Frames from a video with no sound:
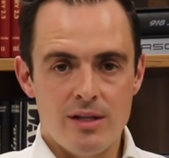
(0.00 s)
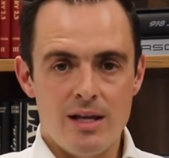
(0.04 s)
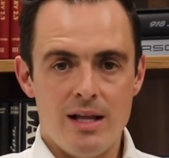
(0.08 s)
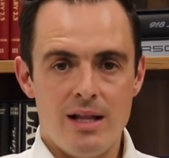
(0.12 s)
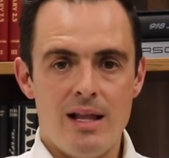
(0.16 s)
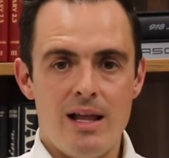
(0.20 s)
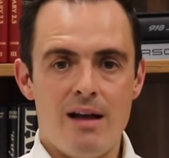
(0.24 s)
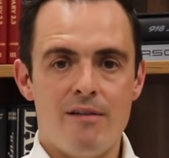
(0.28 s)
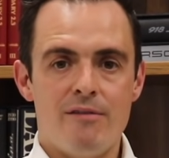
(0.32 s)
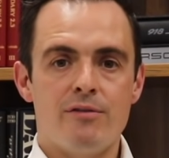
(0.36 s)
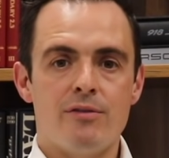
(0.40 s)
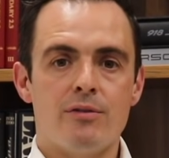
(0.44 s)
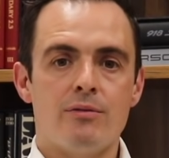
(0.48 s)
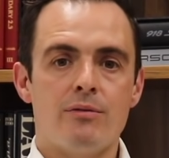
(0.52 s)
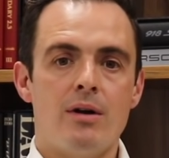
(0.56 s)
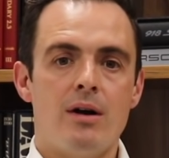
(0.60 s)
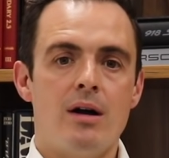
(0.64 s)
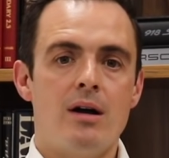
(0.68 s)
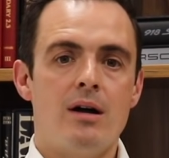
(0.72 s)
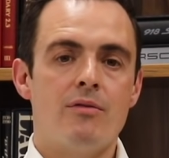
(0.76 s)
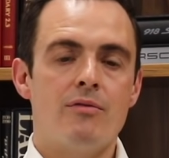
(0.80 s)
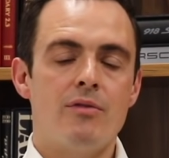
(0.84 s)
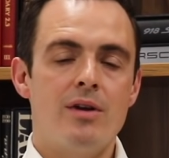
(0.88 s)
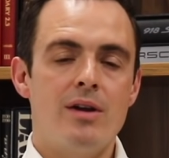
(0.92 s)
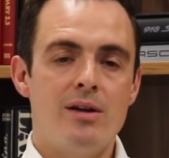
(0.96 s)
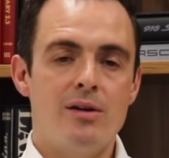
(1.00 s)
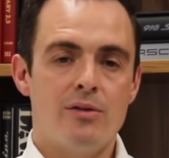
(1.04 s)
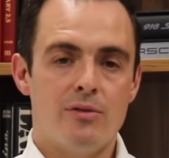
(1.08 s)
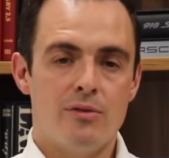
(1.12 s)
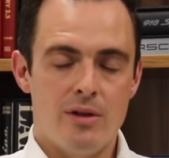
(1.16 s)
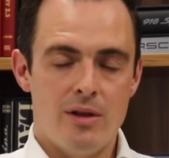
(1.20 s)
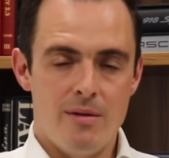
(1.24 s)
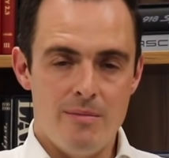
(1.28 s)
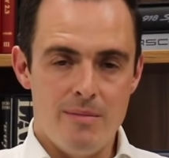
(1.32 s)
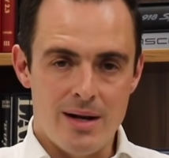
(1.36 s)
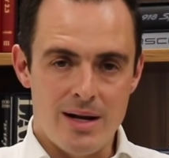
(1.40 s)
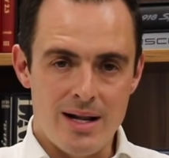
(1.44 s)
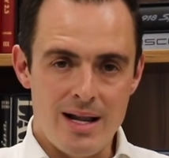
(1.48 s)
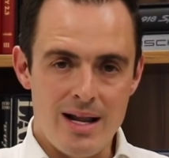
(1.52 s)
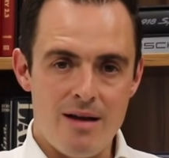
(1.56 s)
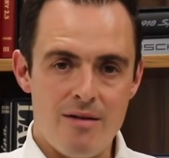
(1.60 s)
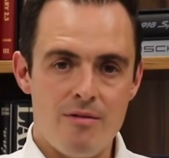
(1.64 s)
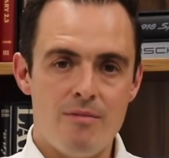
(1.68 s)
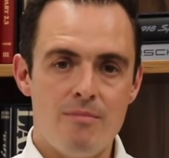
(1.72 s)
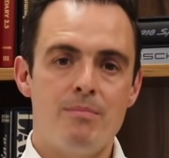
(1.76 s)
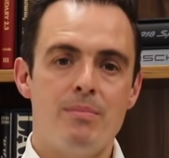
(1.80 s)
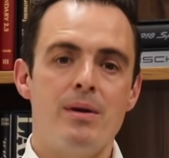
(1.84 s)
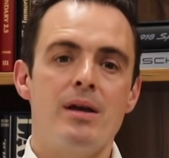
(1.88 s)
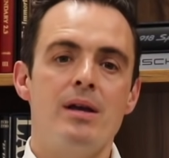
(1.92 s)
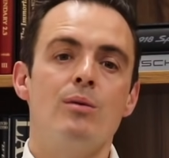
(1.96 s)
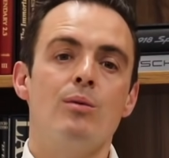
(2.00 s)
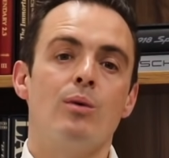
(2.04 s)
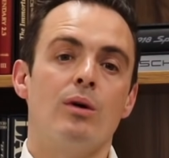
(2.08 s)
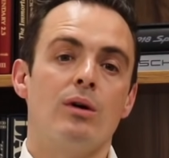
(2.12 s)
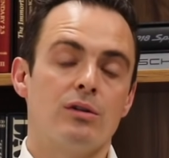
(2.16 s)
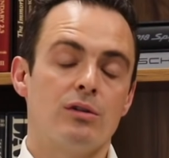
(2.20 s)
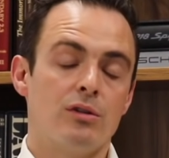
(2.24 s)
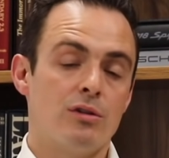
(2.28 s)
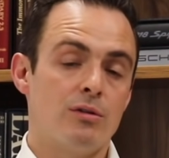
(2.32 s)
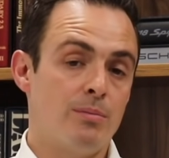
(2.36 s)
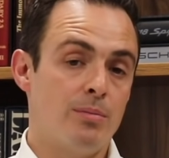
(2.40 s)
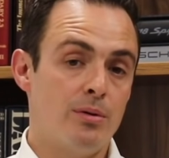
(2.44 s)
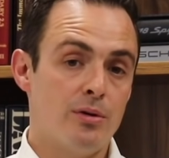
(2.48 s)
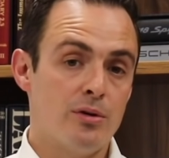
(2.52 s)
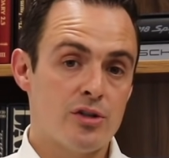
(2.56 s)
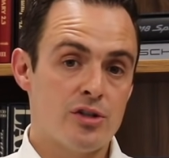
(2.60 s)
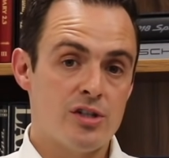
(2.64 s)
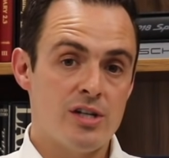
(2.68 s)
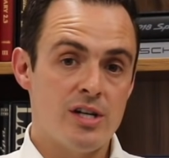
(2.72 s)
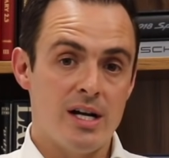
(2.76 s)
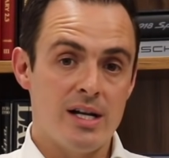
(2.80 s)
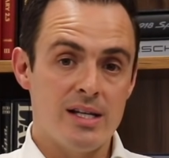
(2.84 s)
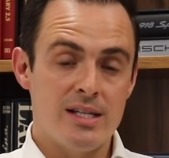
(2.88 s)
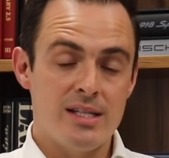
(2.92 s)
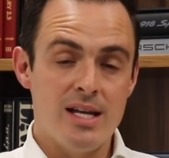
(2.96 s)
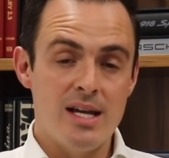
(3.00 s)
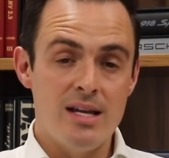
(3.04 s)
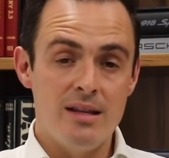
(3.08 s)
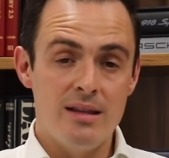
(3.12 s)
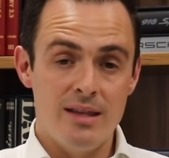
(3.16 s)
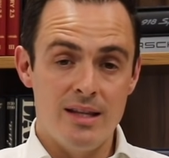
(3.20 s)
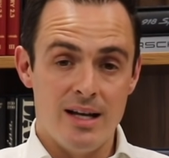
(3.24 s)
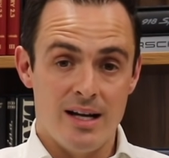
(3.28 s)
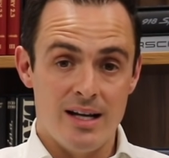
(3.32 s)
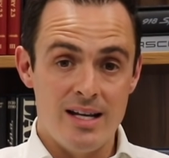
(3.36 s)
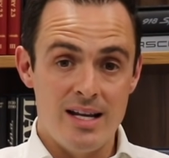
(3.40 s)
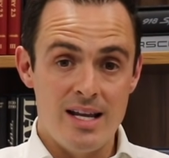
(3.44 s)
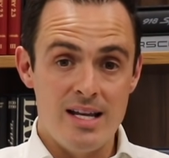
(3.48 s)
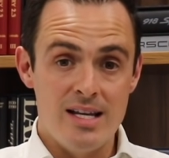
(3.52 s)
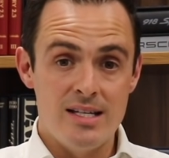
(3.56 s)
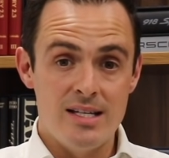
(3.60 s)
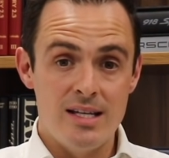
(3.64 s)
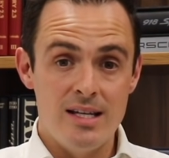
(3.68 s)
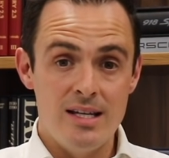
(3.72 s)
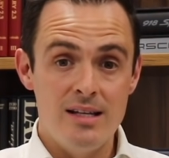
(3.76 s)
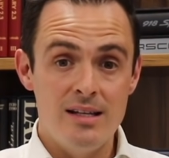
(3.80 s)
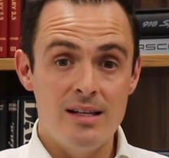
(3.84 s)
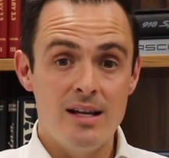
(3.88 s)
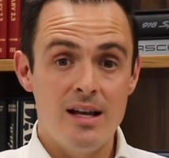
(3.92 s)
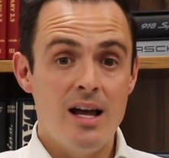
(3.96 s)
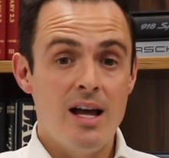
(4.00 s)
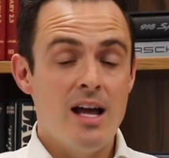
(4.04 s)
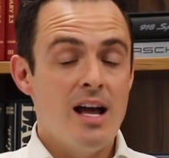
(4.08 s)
their LaFerrari or the McLaren P1 or the Porsche 918,